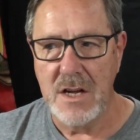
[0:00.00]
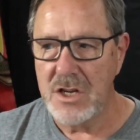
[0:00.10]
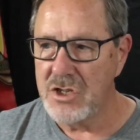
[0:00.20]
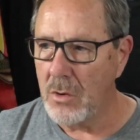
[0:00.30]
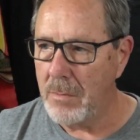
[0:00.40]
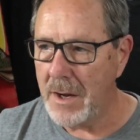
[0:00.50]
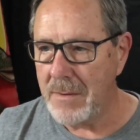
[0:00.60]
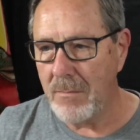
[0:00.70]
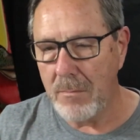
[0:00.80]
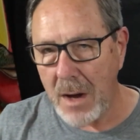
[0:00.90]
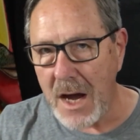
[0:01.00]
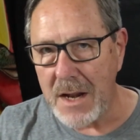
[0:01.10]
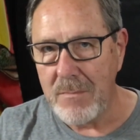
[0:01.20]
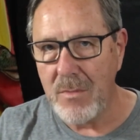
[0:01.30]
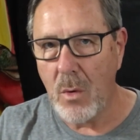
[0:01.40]
So, but
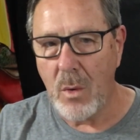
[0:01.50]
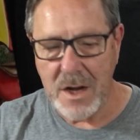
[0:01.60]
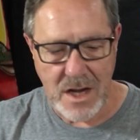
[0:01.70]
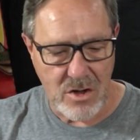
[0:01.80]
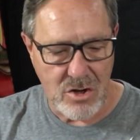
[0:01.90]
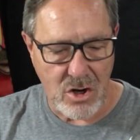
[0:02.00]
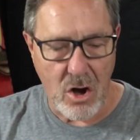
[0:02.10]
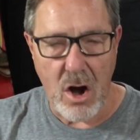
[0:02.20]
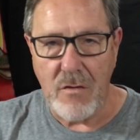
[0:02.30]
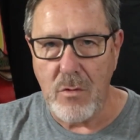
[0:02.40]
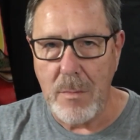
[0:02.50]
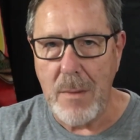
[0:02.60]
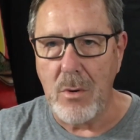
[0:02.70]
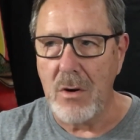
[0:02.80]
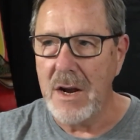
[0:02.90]
when he took off,
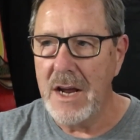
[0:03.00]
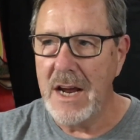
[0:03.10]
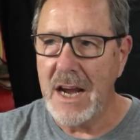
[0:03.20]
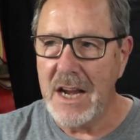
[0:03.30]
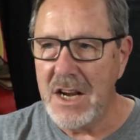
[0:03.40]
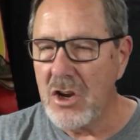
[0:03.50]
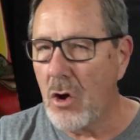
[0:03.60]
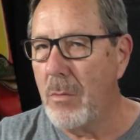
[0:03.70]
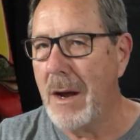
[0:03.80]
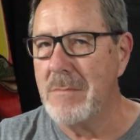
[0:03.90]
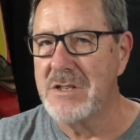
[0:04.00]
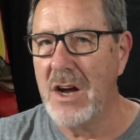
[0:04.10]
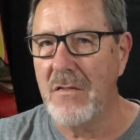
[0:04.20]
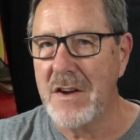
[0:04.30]
remember, he didn't go by himself.